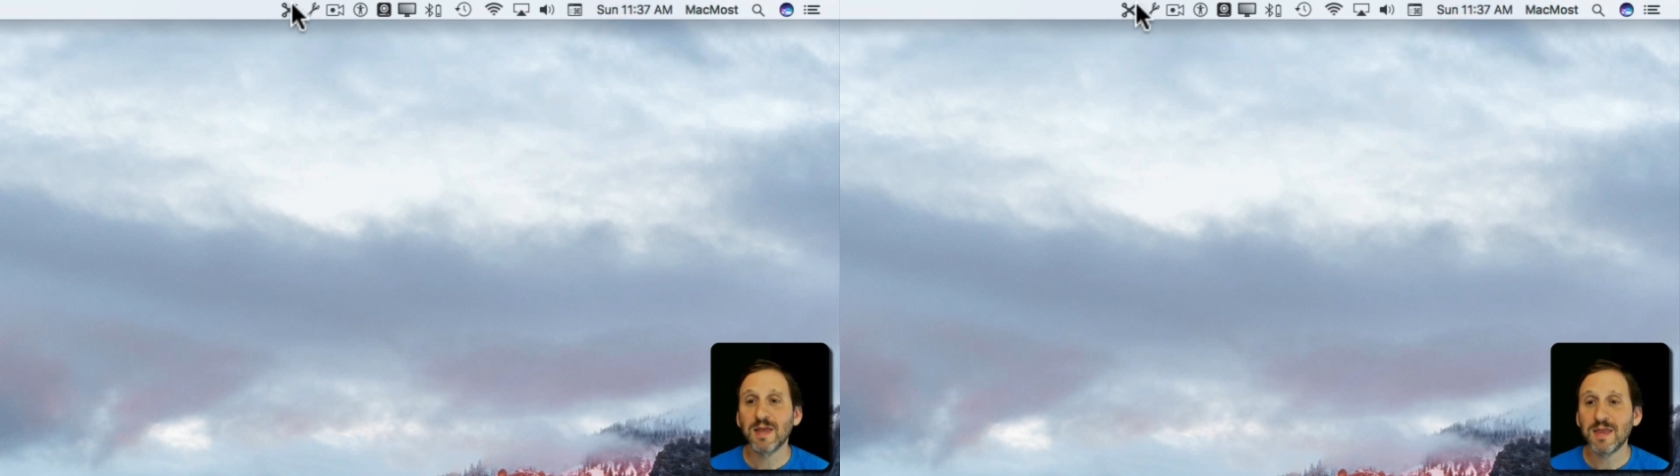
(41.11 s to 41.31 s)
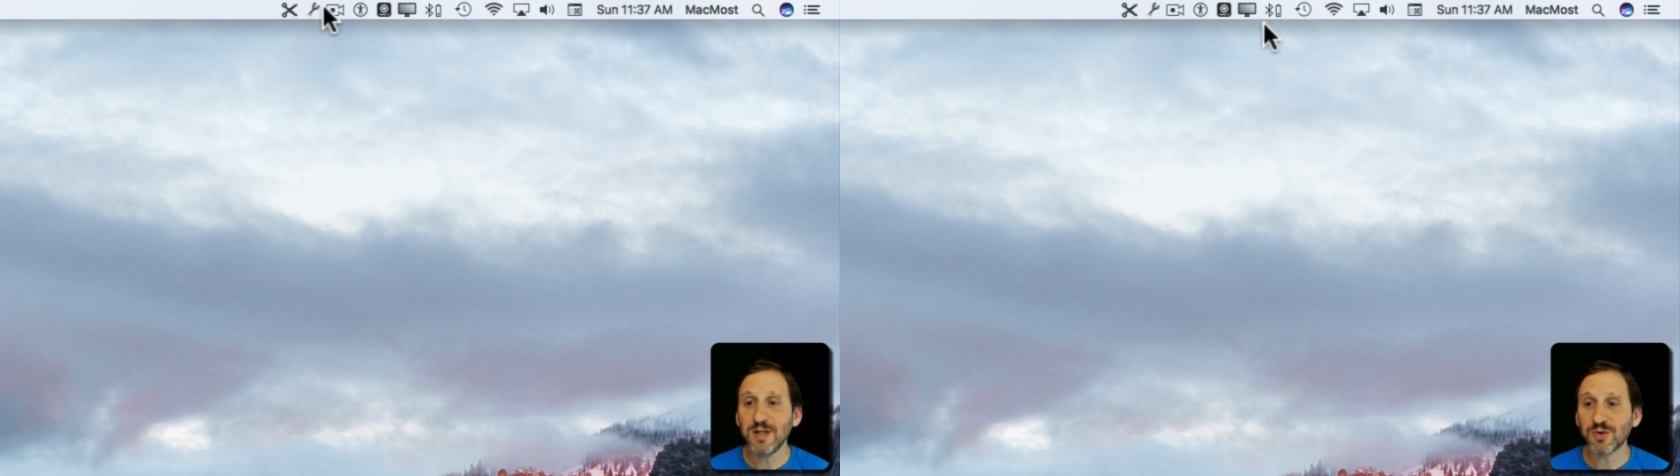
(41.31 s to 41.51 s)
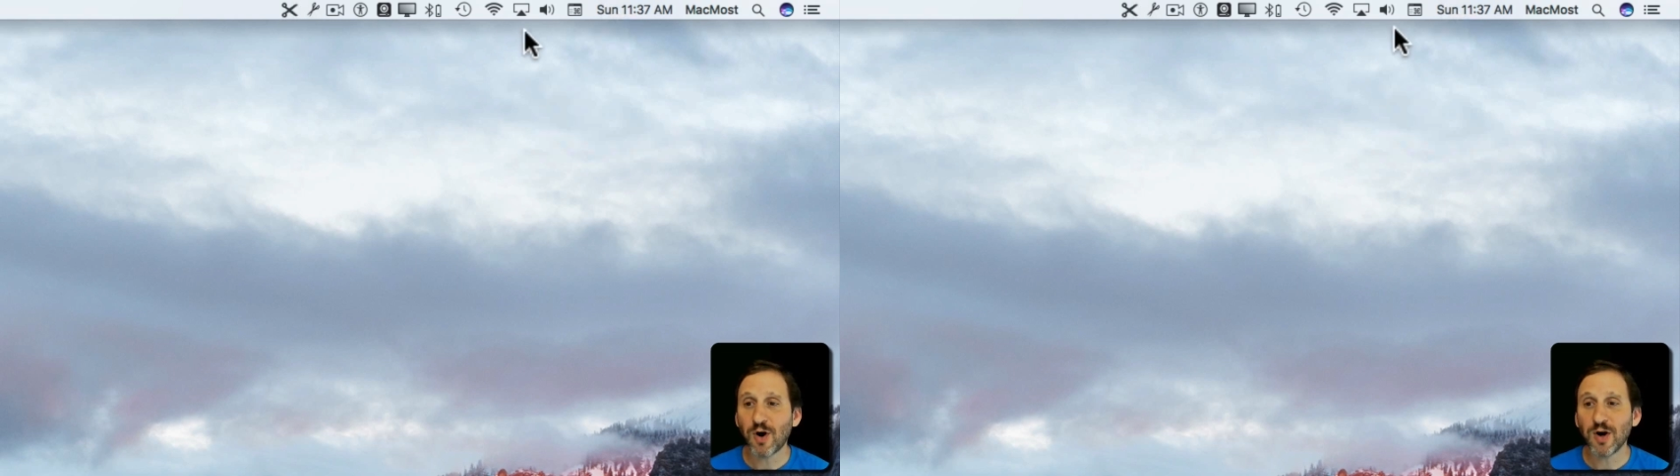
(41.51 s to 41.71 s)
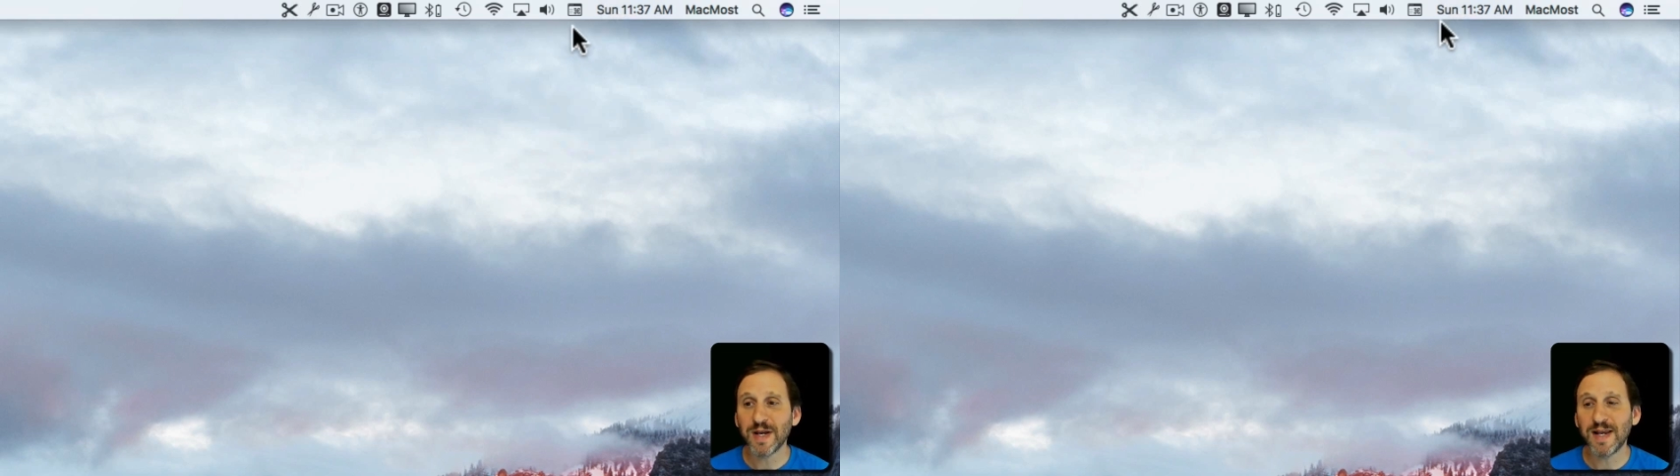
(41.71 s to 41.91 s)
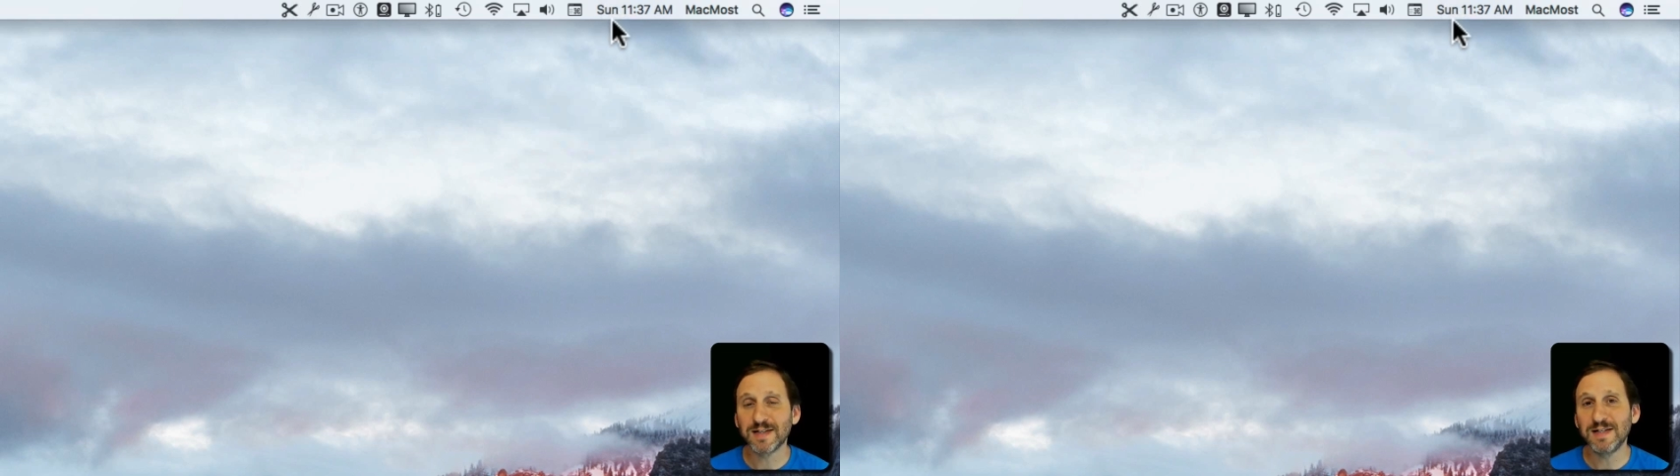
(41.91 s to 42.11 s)
these are all
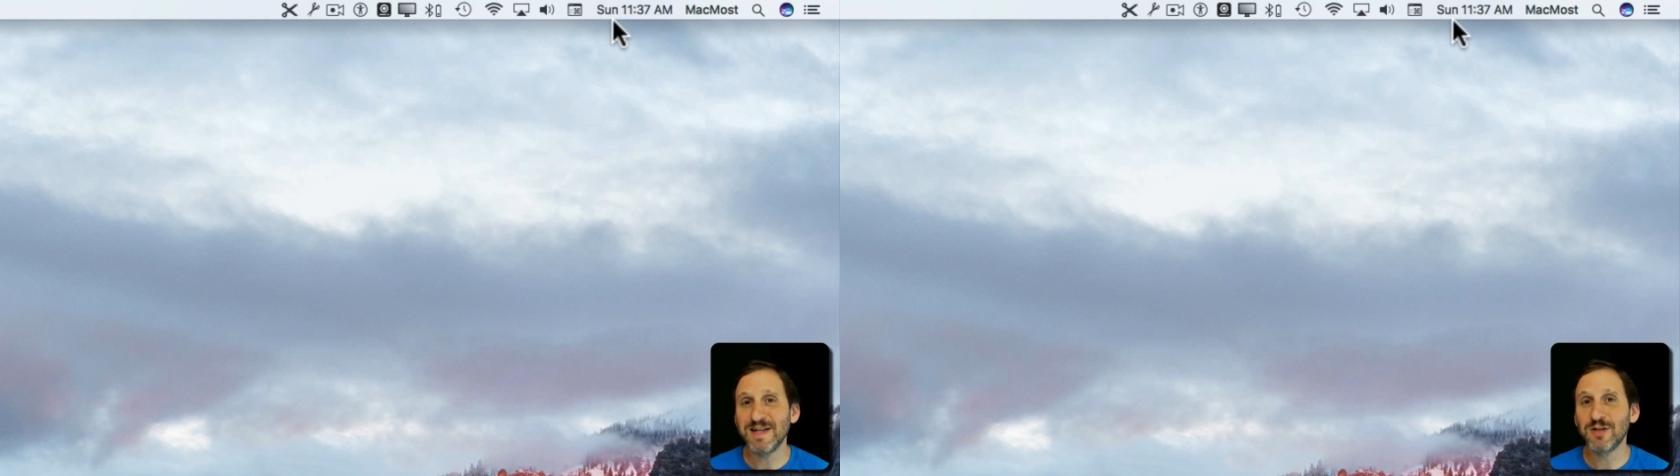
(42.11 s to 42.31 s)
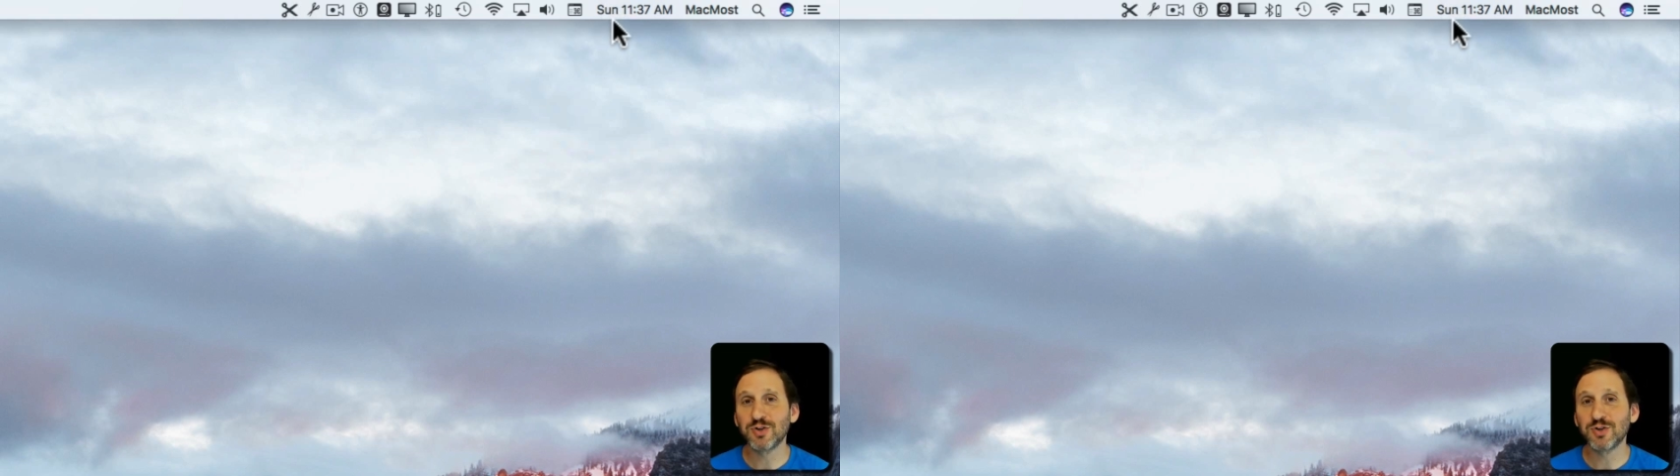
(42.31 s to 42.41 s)
connected either